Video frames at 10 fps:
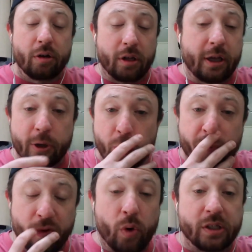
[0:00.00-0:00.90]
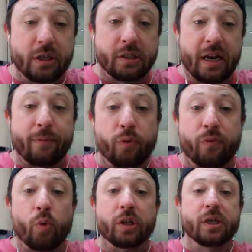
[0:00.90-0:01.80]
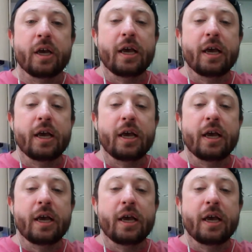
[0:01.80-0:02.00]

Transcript: He can do it if he wants. He doesn't have to if he wants.